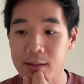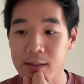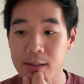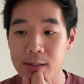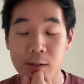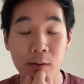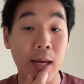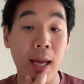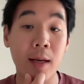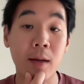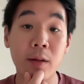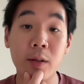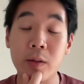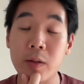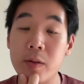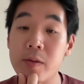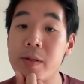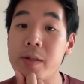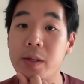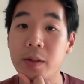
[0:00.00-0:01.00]
is you cannot
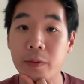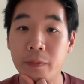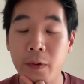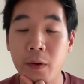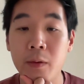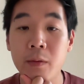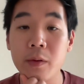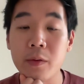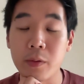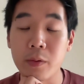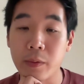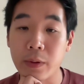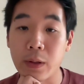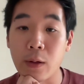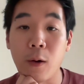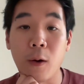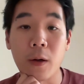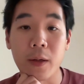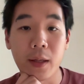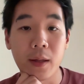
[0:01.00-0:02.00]
use your phone to
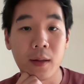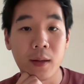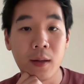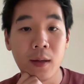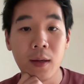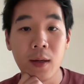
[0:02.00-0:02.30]
record it.